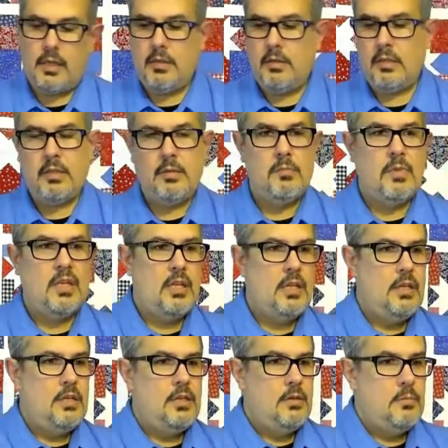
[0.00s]
Okay,
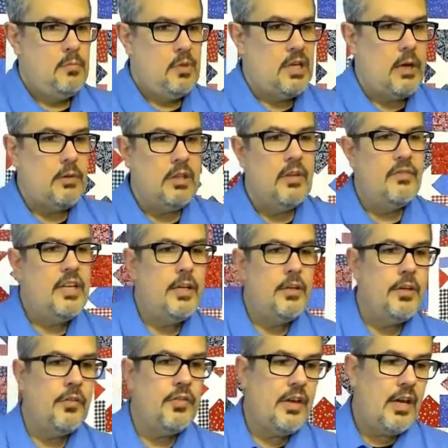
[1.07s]
but I'd love to
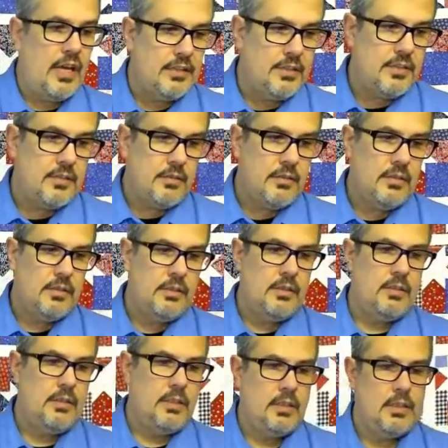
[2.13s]
hear your thoughts.
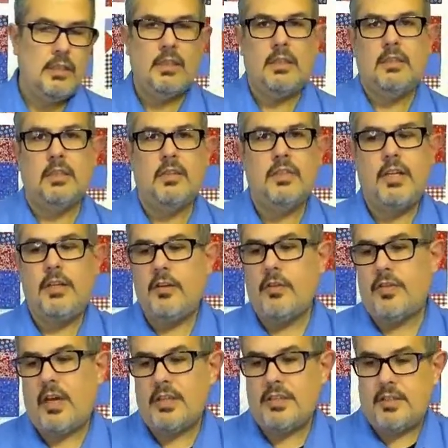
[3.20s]
Love to hear
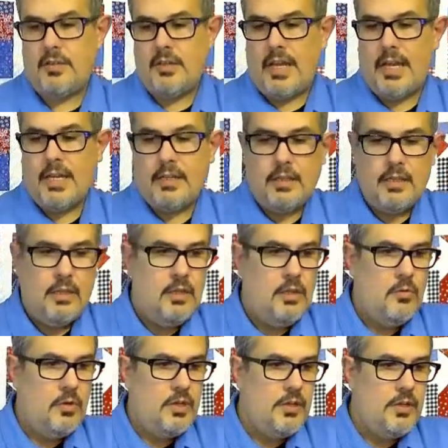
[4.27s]
your thoughts on that.
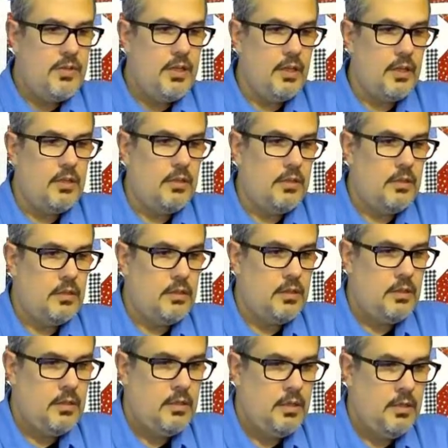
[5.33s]
What do you think?
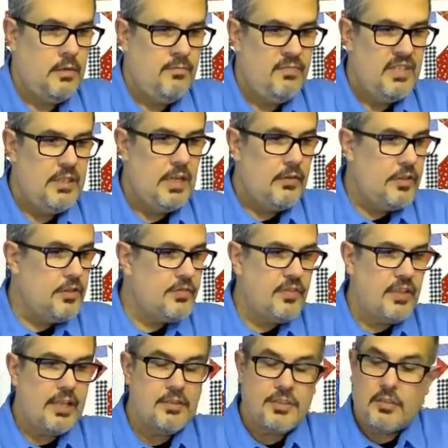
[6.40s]
Never
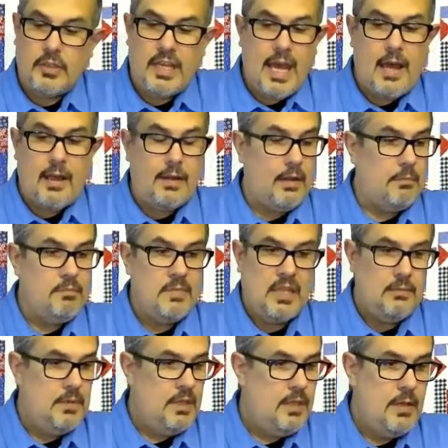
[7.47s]
used flannel. So yeah,
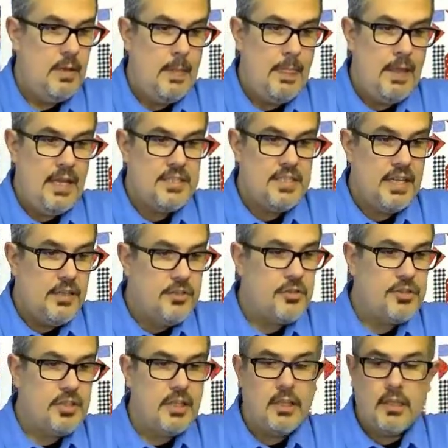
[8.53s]
it's
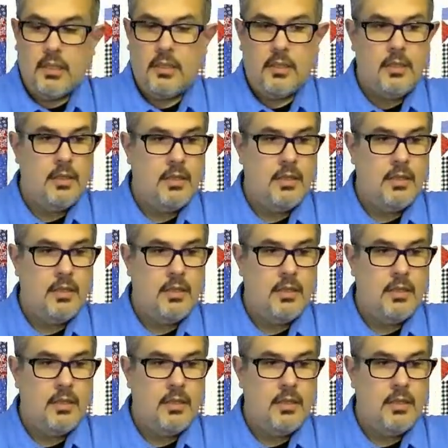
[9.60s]
interesting.